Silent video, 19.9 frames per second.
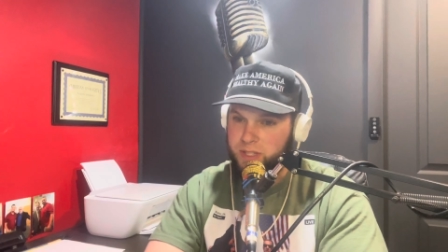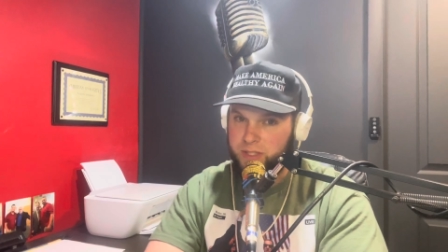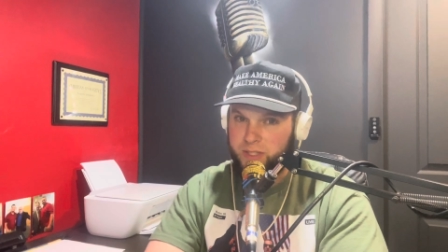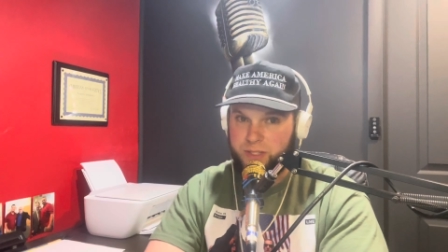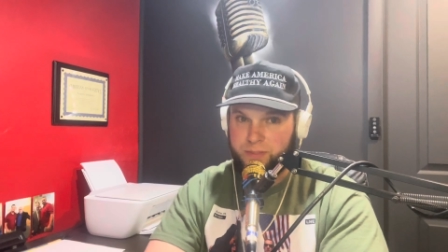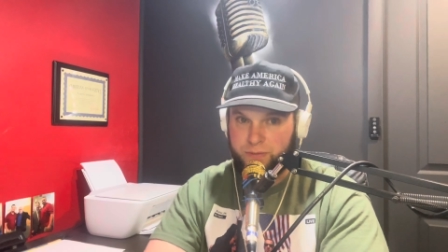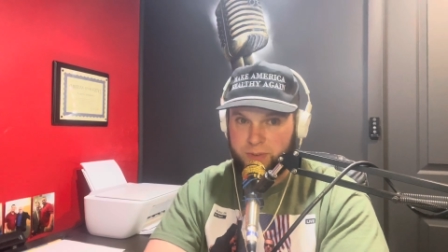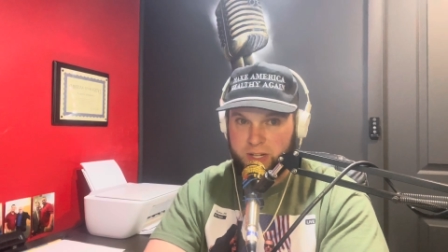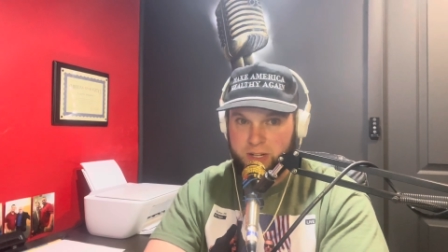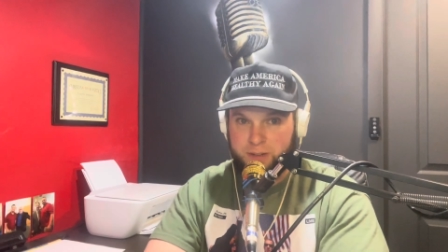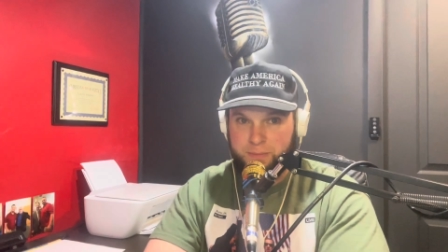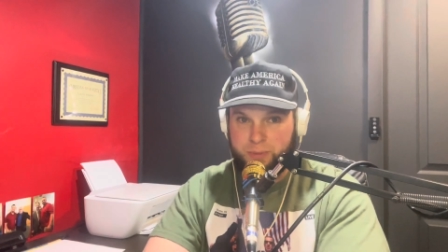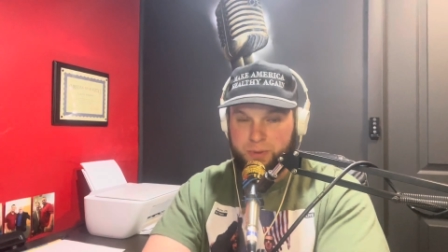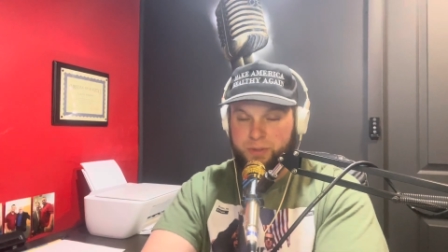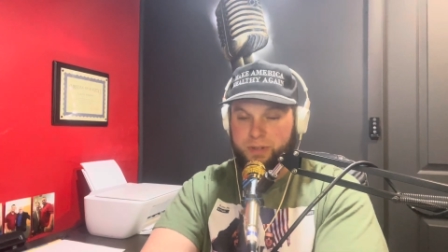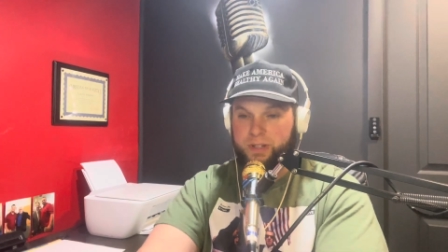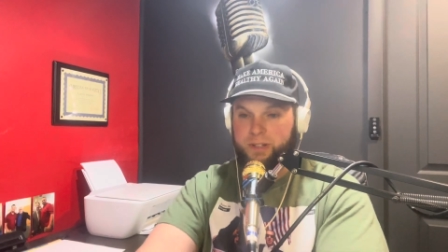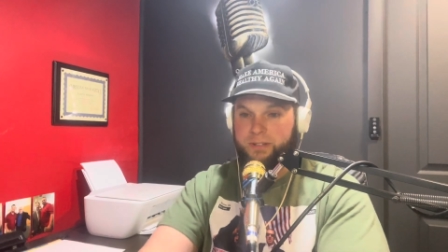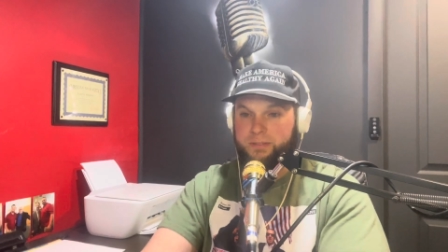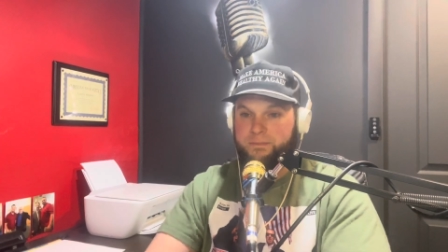It's very
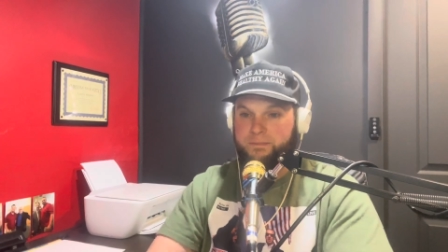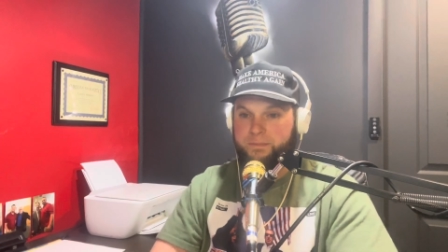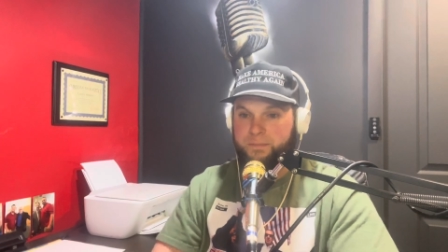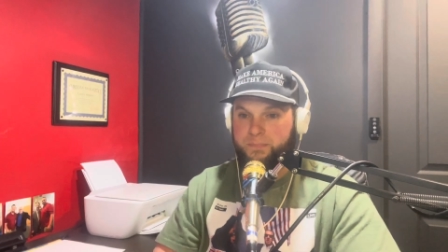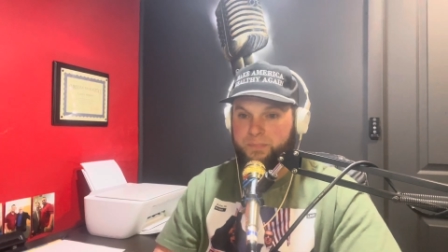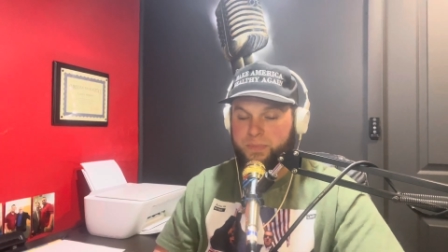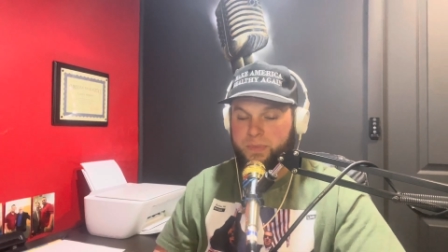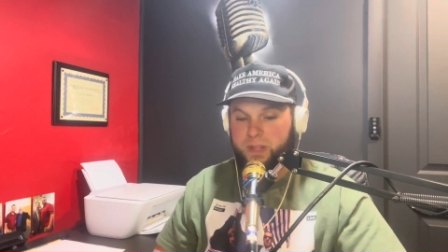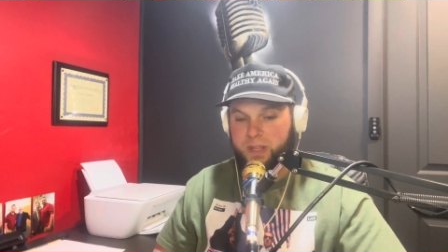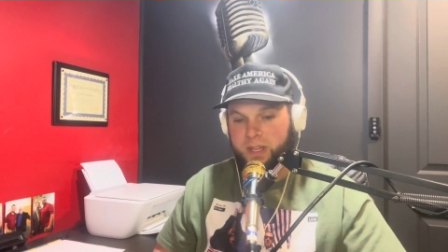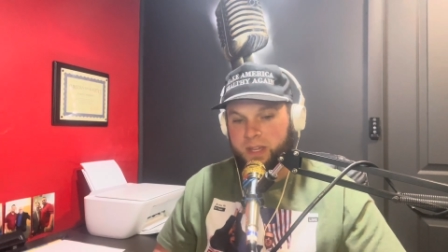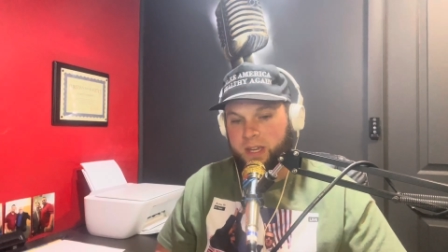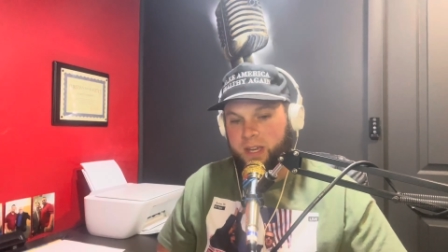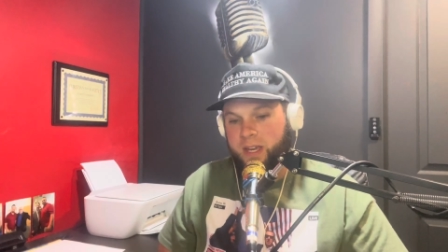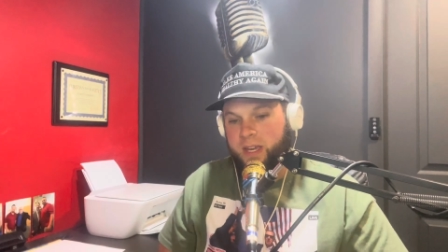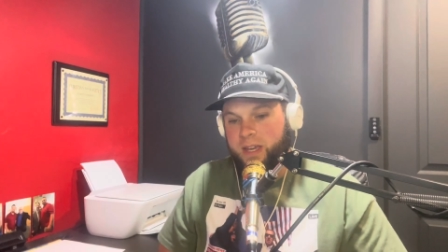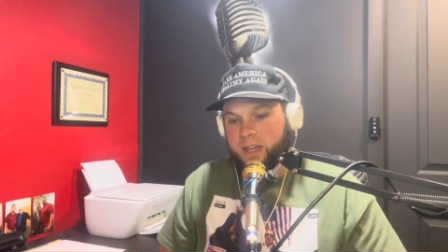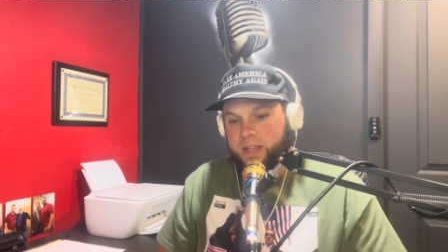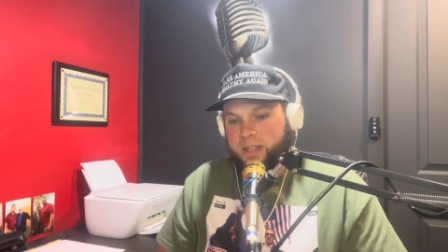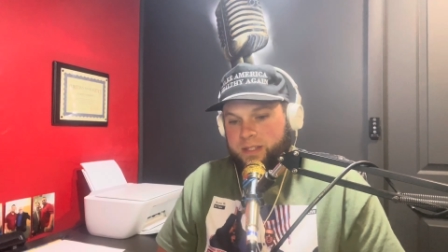important.
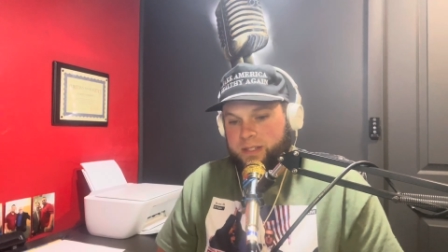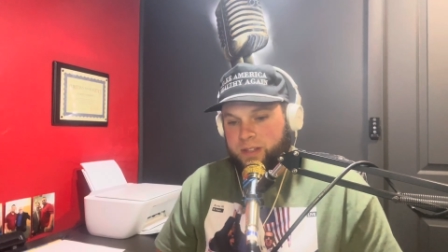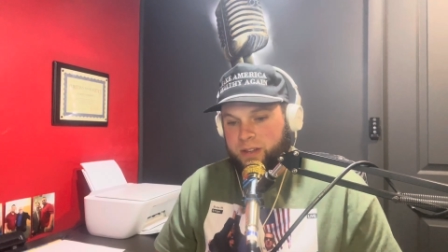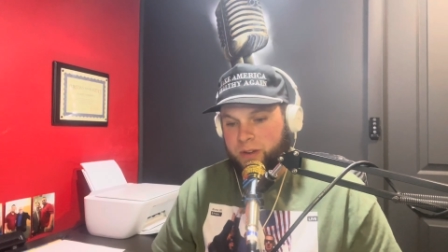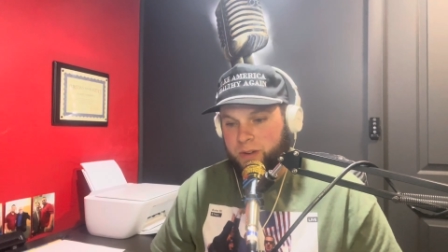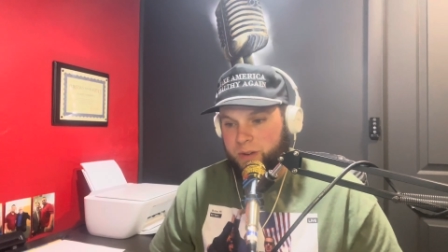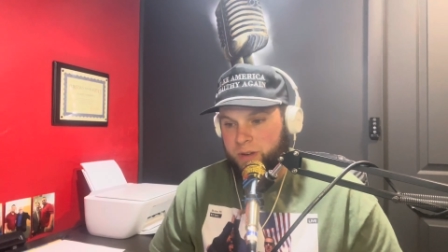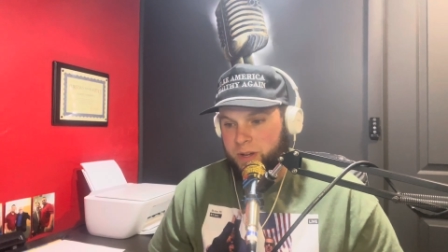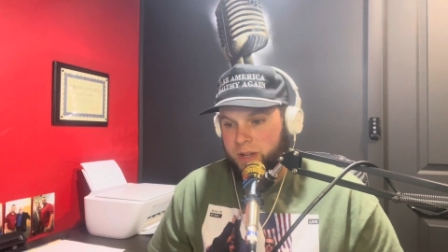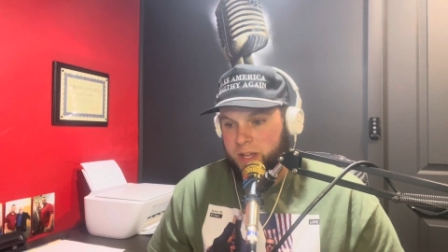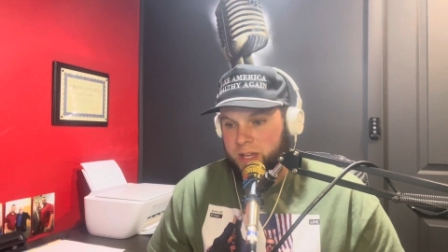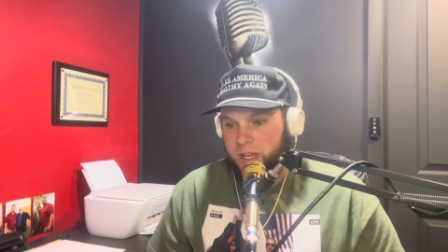So